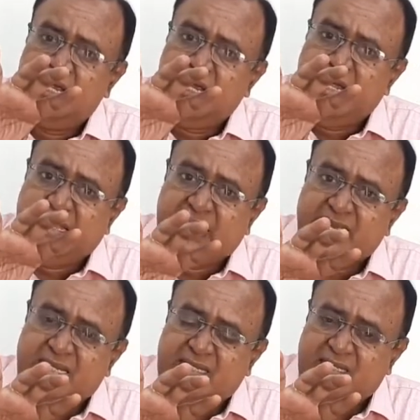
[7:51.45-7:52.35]
it
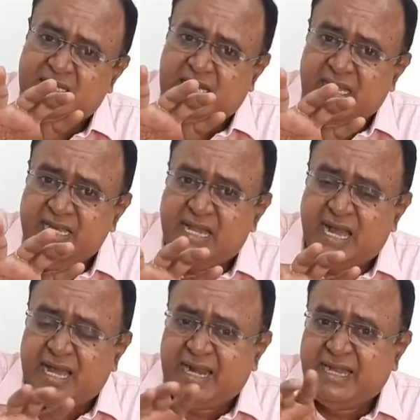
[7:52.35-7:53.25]
is an
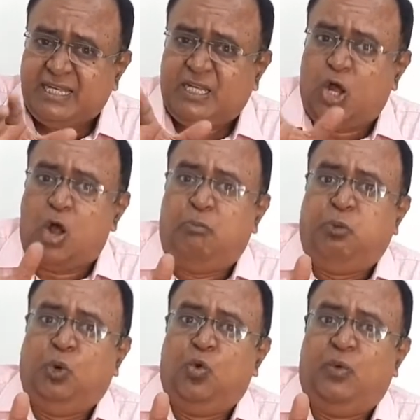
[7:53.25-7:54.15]
indirect
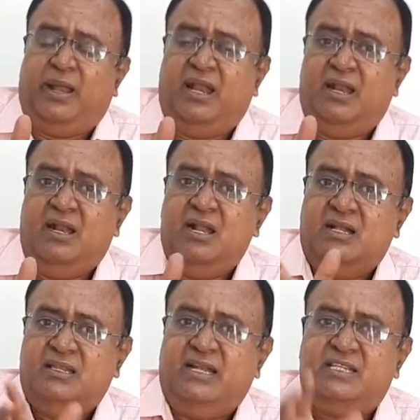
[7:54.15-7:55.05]
approval
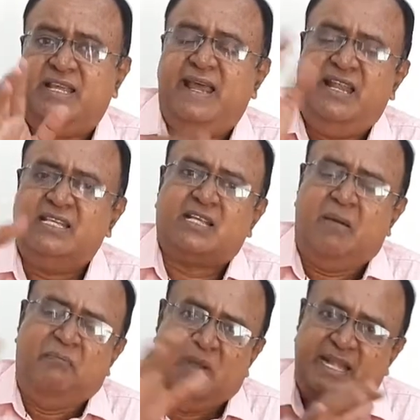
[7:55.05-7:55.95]
that sale is
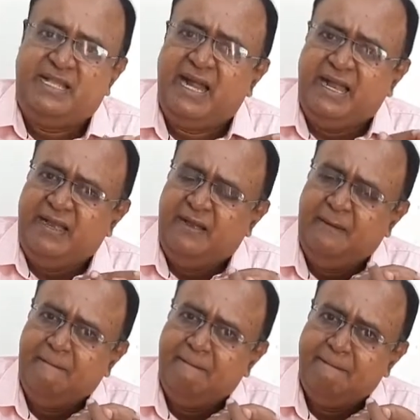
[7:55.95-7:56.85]
completed.